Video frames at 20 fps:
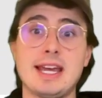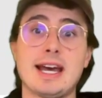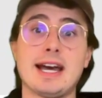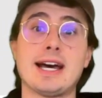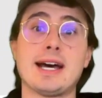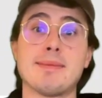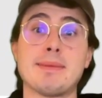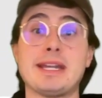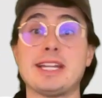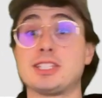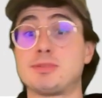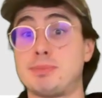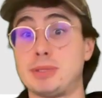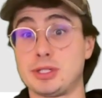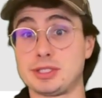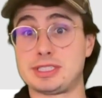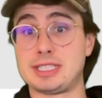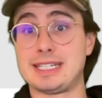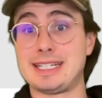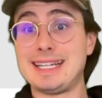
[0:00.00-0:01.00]
um, and its
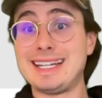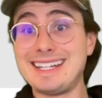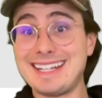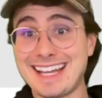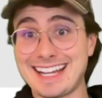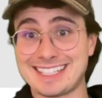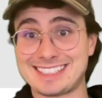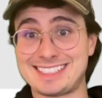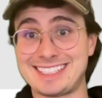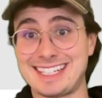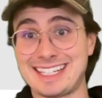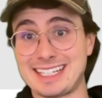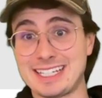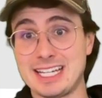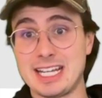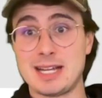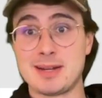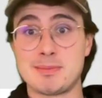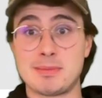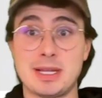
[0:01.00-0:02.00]
built-in indexing